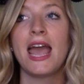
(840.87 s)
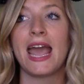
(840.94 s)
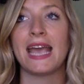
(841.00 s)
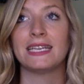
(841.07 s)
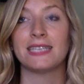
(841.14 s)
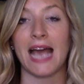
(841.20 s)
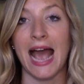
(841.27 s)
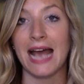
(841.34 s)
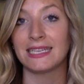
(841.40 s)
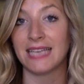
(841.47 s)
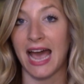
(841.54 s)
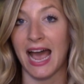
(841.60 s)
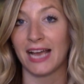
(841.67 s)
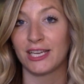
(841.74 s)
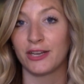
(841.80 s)
is as
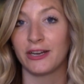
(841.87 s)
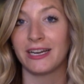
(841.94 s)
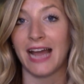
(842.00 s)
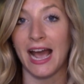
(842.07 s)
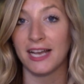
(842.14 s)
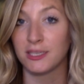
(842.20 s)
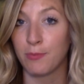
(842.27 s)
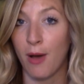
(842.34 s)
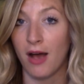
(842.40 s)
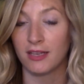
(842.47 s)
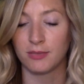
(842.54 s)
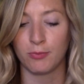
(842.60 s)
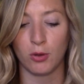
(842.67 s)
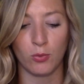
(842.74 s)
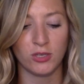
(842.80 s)
accurate as
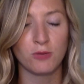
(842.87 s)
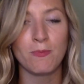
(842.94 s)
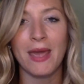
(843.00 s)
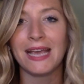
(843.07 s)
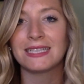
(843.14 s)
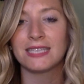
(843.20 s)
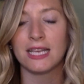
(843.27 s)
possible, which makes